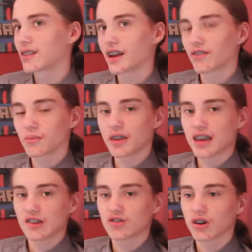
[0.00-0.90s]
like, from
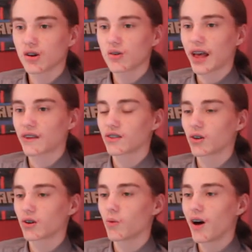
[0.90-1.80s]
the intro, that
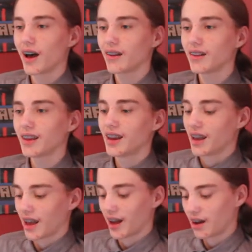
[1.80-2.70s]
took a while.
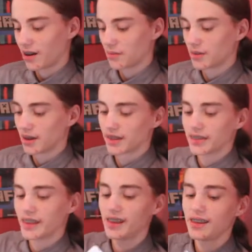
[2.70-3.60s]

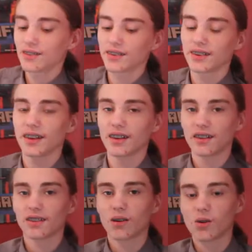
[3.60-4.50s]
These
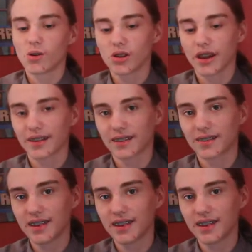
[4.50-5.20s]
is all, like, the